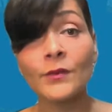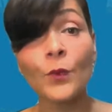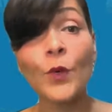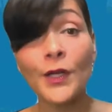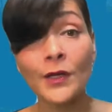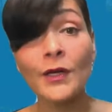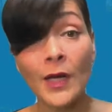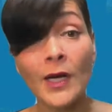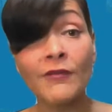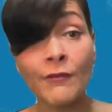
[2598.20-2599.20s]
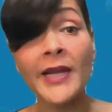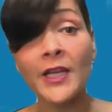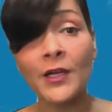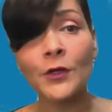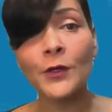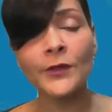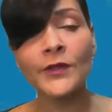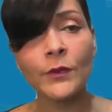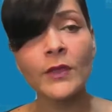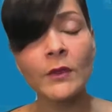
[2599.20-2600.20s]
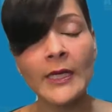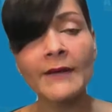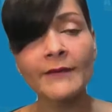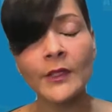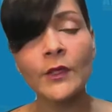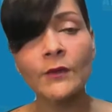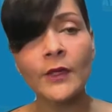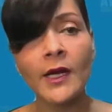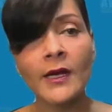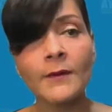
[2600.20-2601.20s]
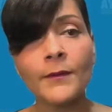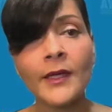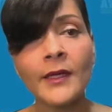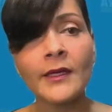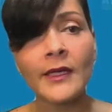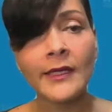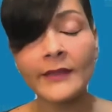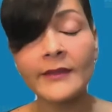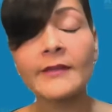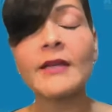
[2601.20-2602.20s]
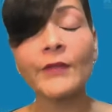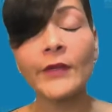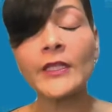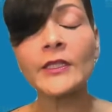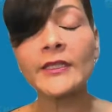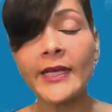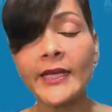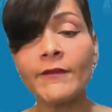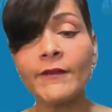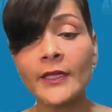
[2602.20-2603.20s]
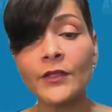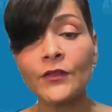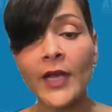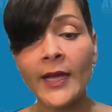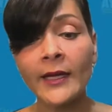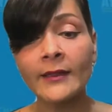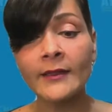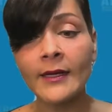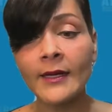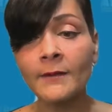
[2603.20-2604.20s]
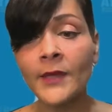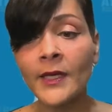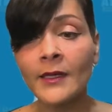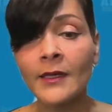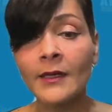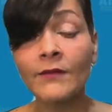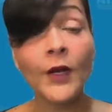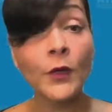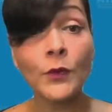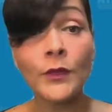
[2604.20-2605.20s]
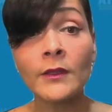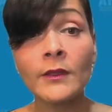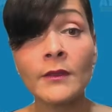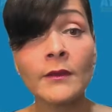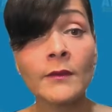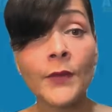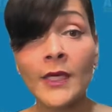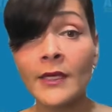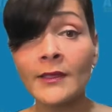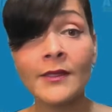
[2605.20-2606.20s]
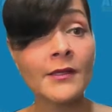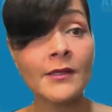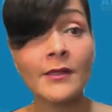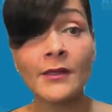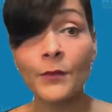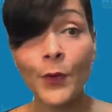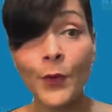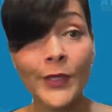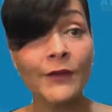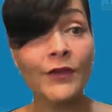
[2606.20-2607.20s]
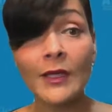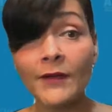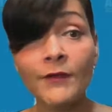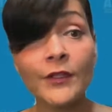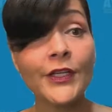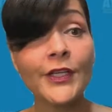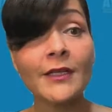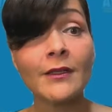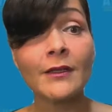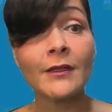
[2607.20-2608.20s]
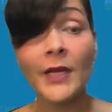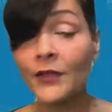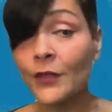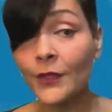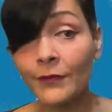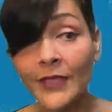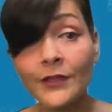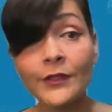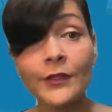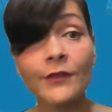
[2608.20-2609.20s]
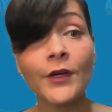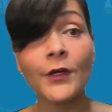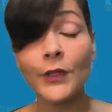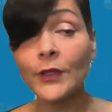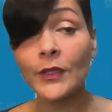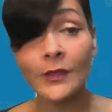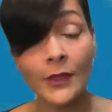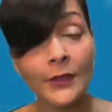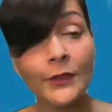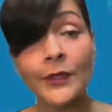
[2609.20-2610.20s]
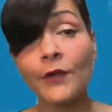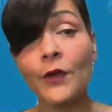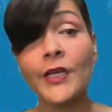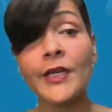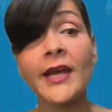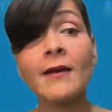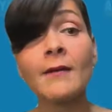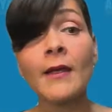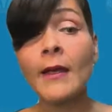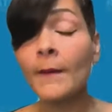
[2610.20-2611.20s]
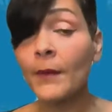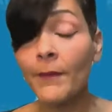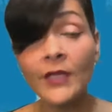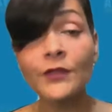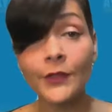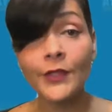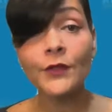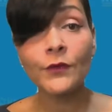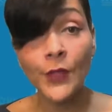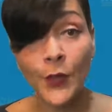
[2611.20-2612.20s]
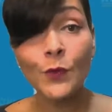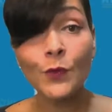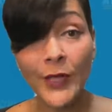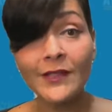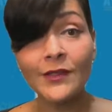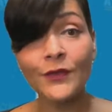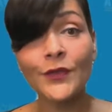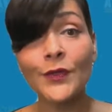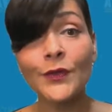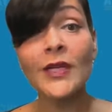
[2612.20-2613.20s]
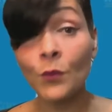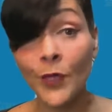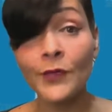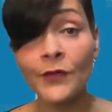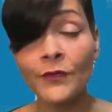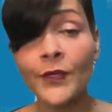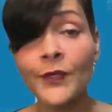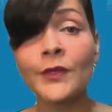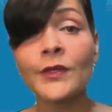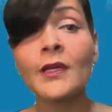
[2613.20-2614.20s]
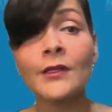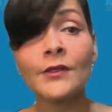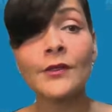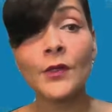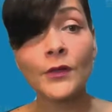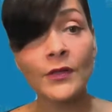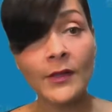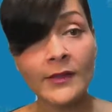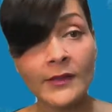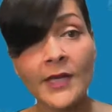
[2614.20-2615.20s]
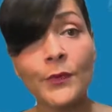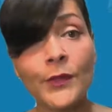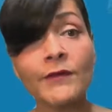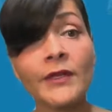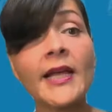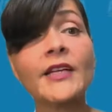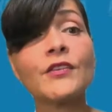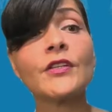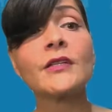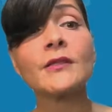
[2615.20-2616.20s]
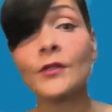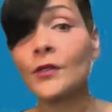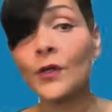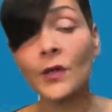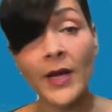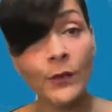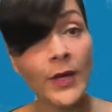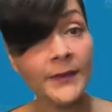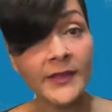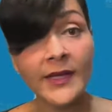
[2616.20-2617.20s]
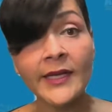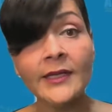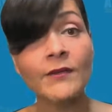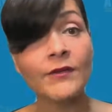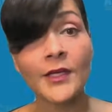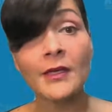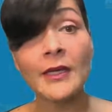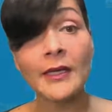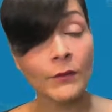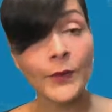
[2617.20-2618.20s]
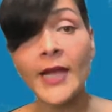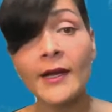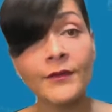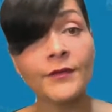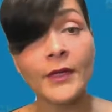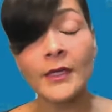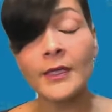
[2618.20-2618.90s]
one of many hurdles we will have to overcome. And it's definitely going to take a village. And vote, because this is important. If you live in Virginia, make sure you're registered to vote. You can start early voting now, but make sure you know when to vote and where to vote. So go to the State Board of Elections. You can go to my website, and we have